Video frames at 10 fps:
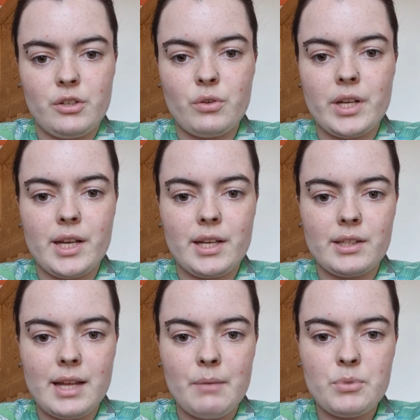and you're getting
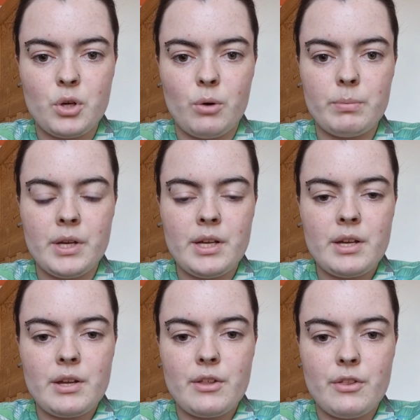a laptop
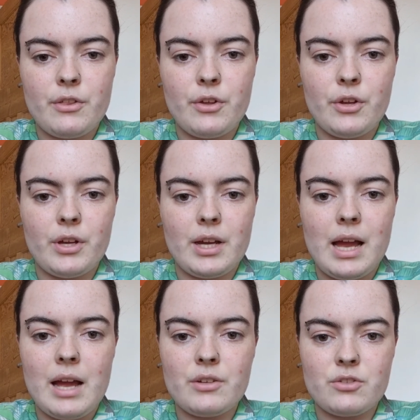that
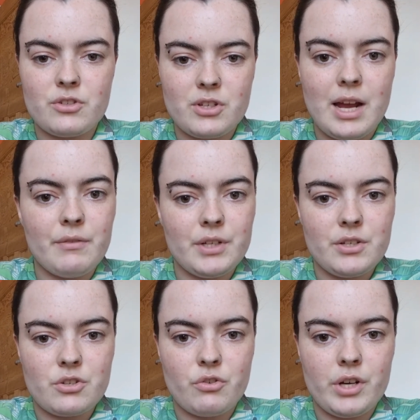doesn't have an
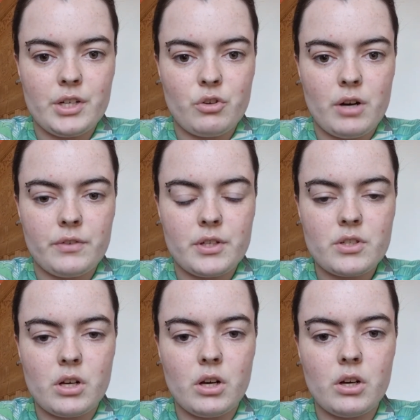integrated
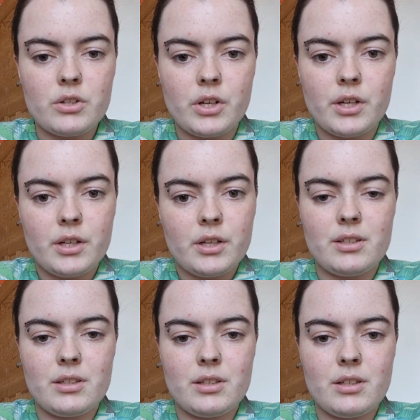graphics card
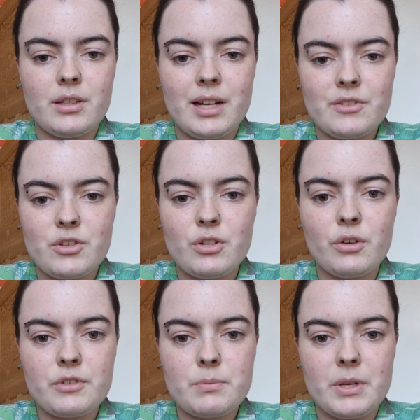and has
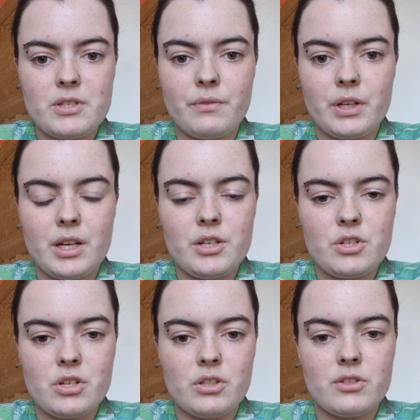enough
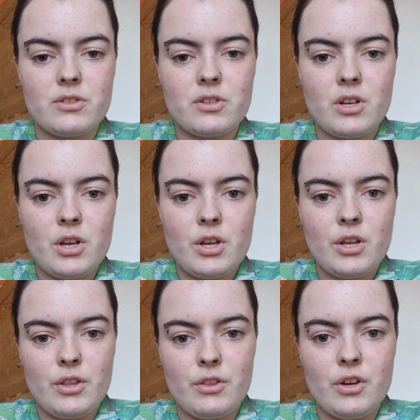specifications
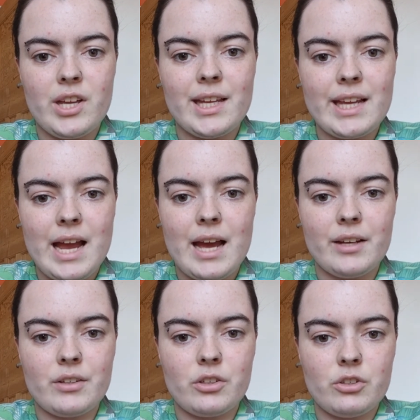that it
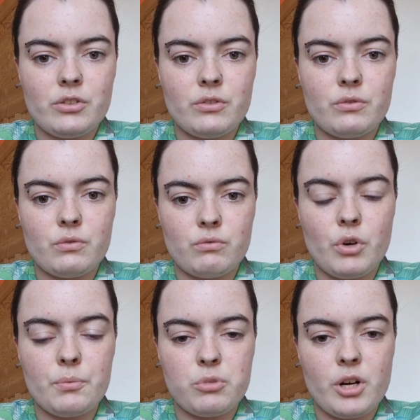can
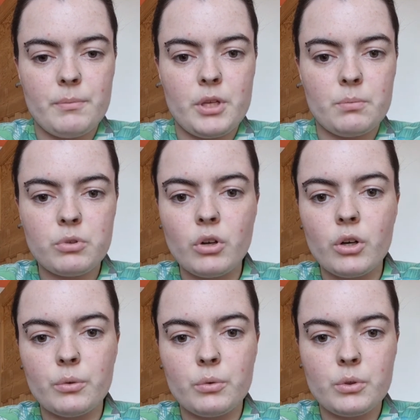run Premiere
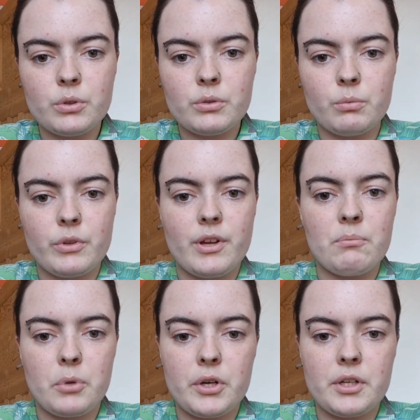Pro
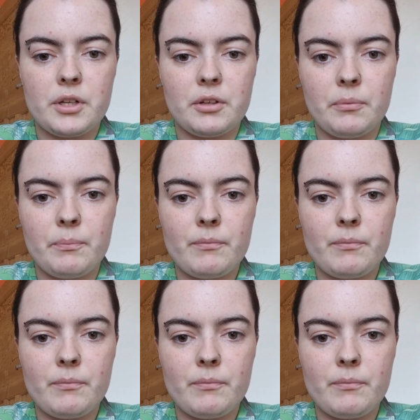without breaking.